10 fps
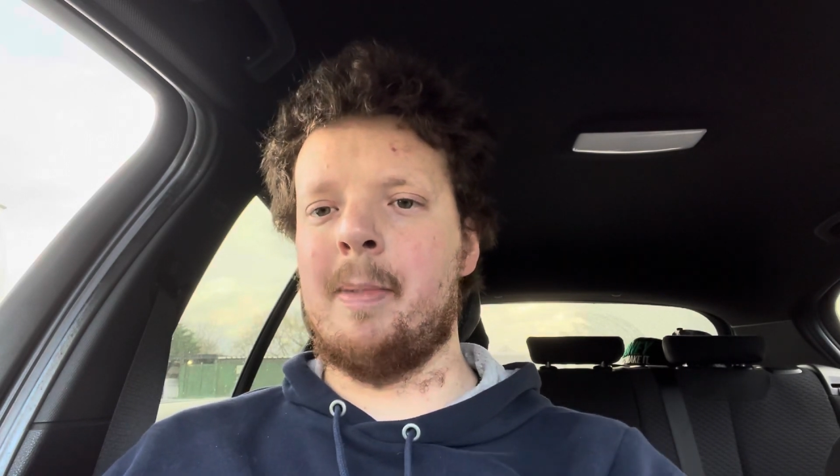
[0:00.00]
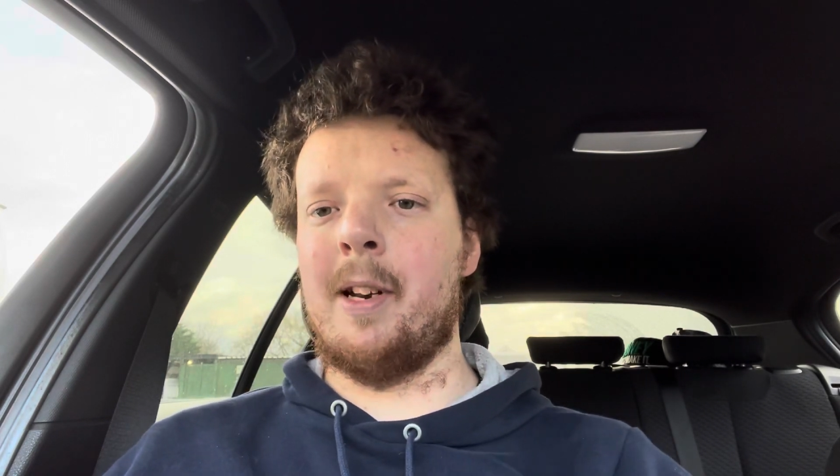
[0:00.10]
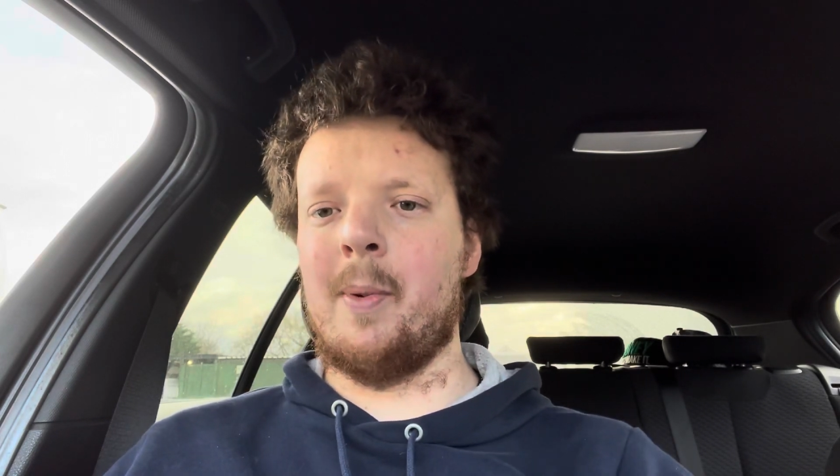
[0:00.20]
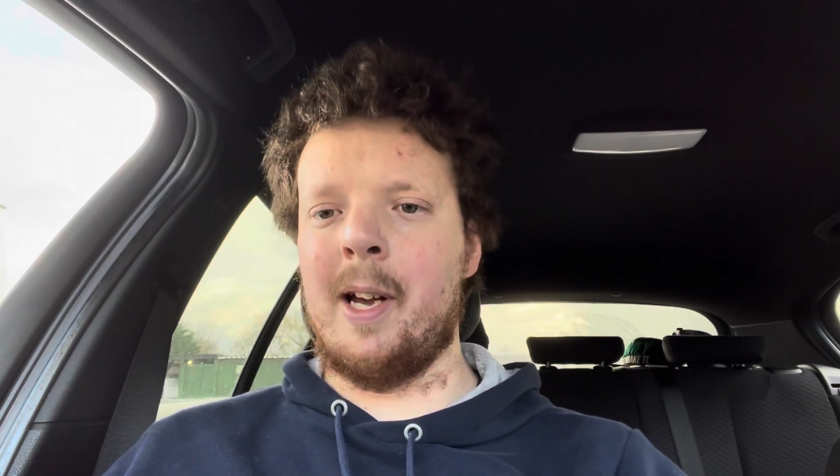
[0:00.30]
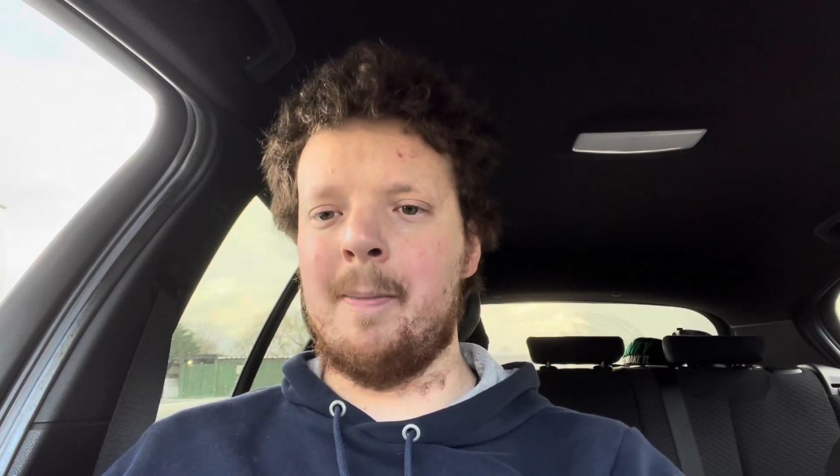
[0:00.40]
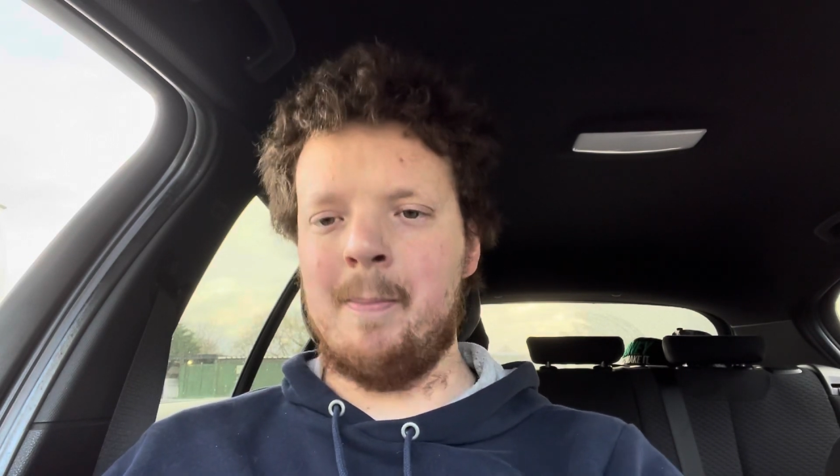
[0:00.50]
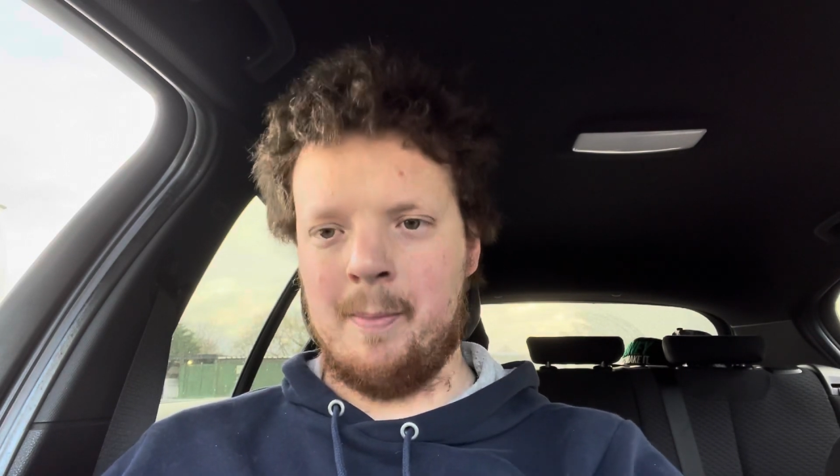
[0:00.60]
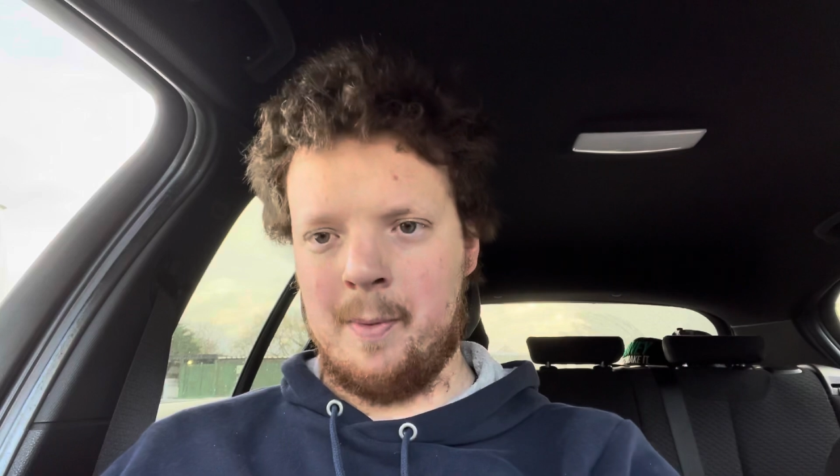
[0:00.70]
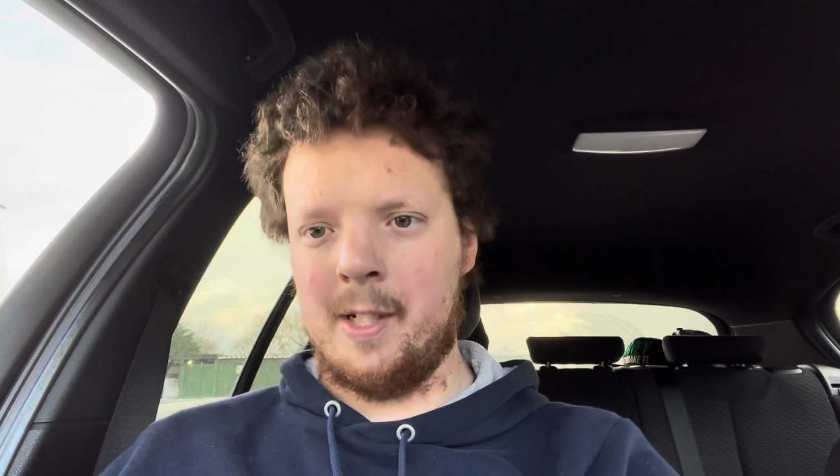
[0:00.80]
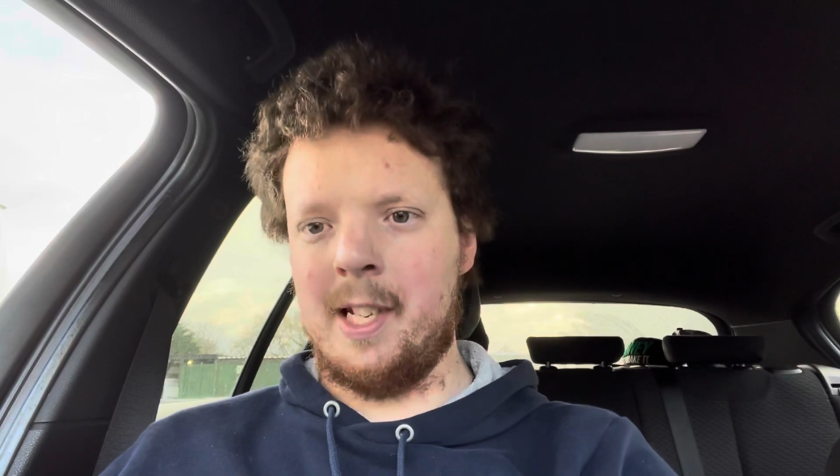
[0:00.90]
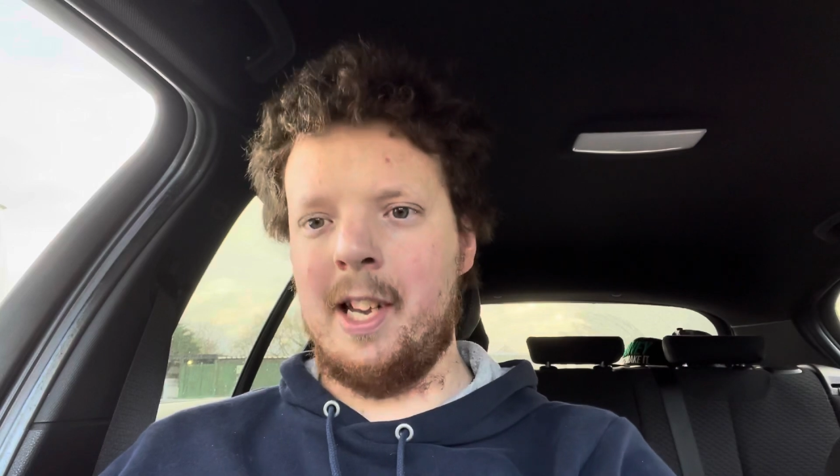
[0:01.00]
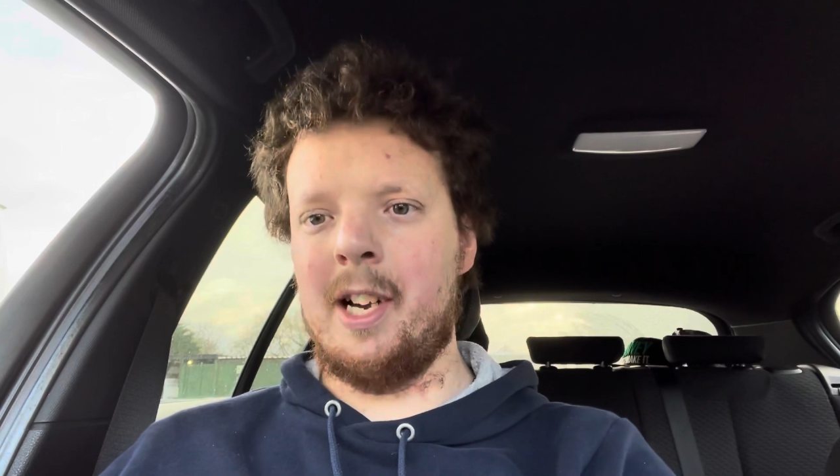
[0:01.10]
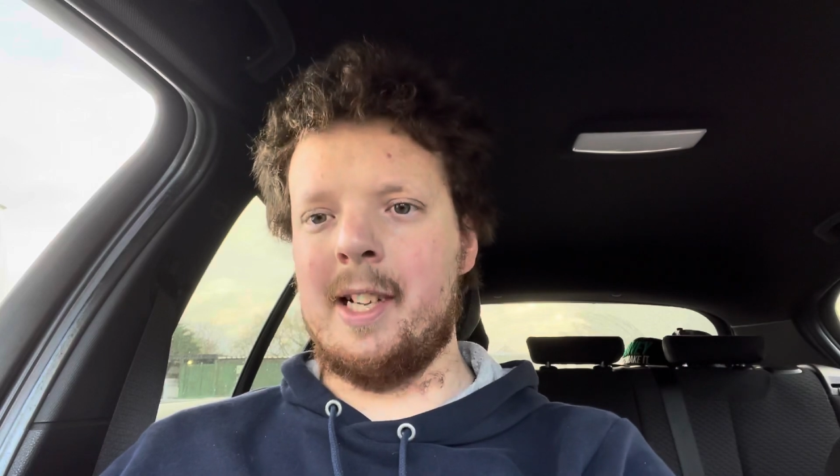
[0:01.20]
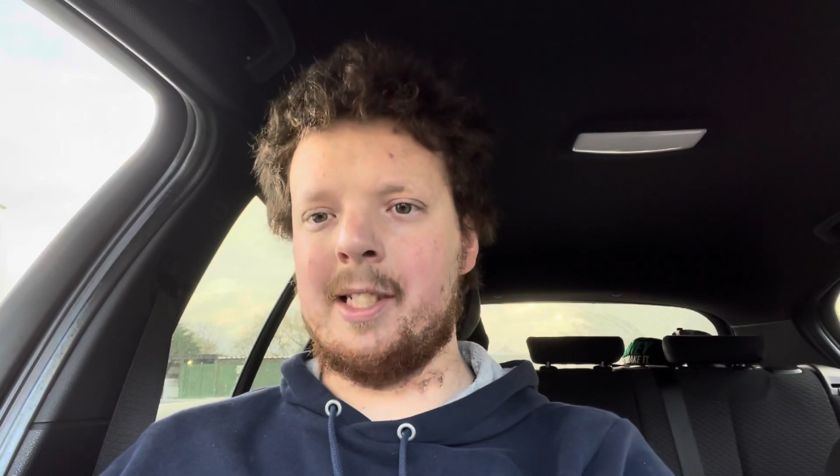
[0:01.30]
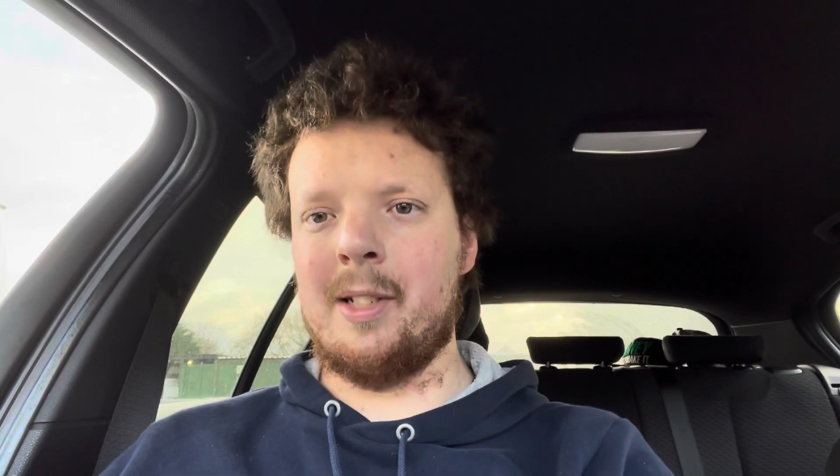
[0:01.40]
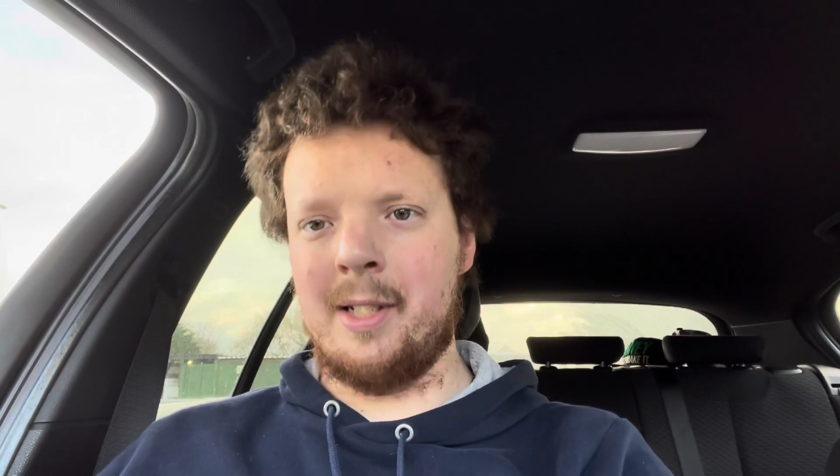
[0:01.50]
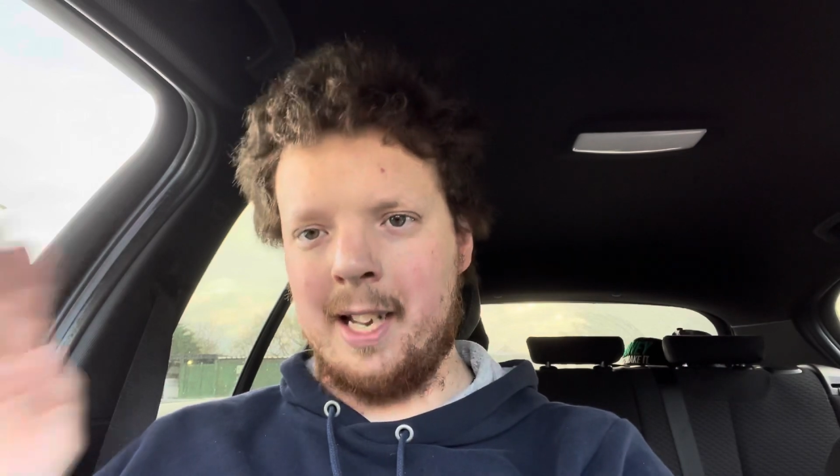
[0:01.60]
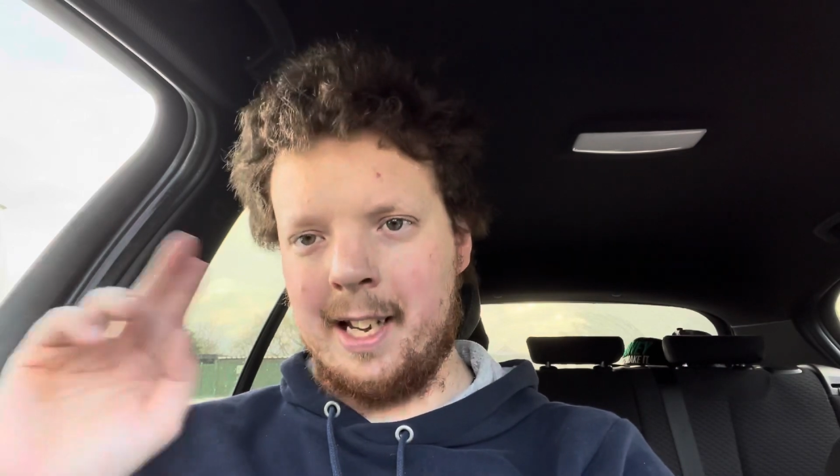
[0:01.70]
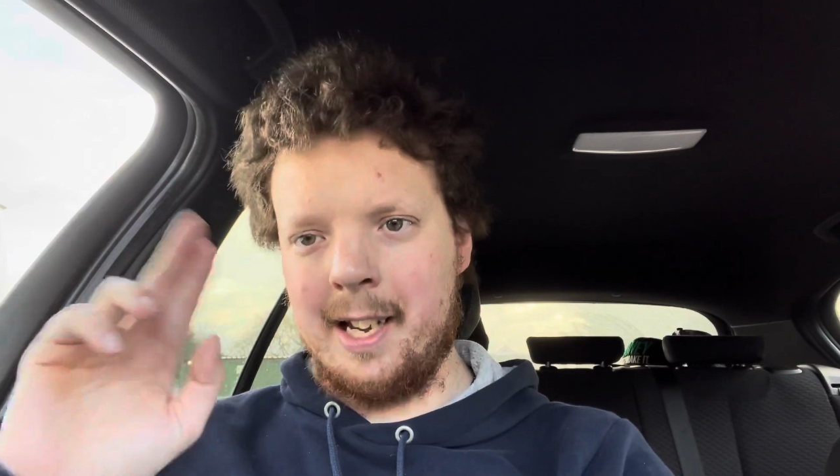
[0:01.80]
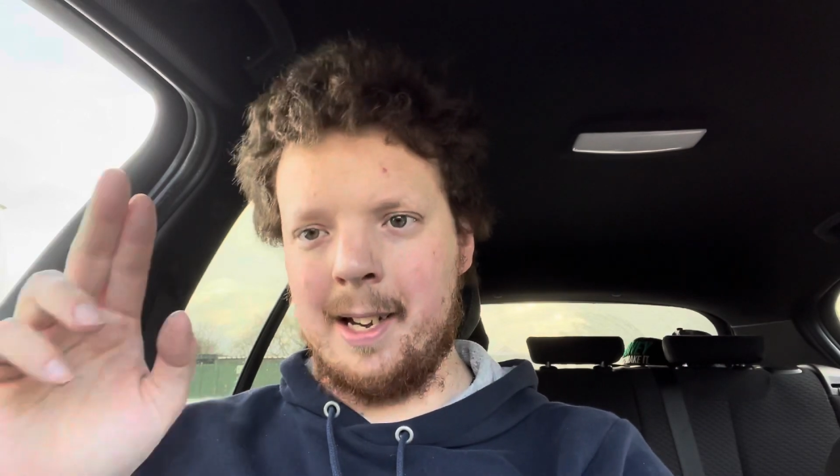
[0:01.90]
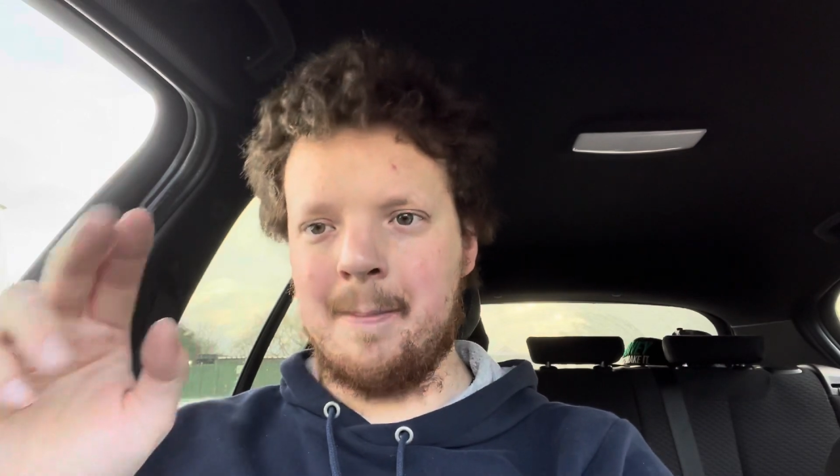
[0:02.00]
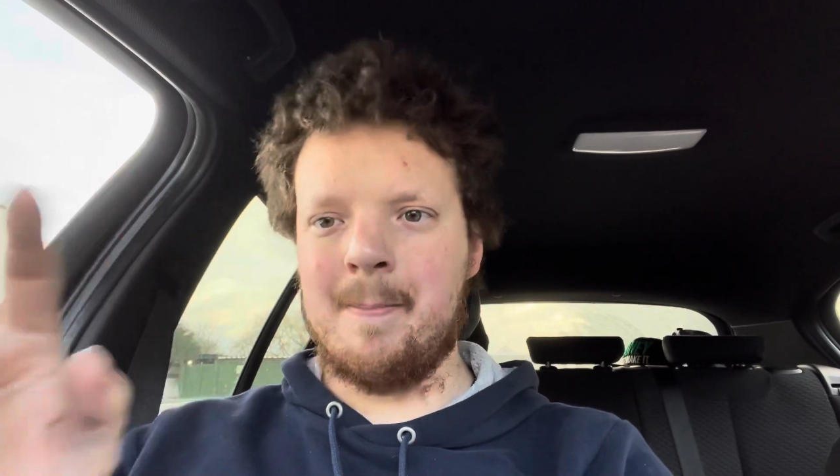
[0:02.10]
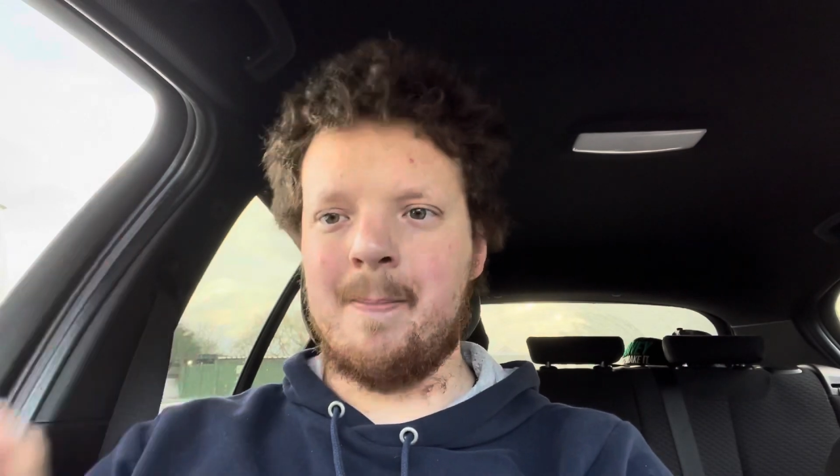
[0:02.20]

But anyway, see you guys soon. Take care.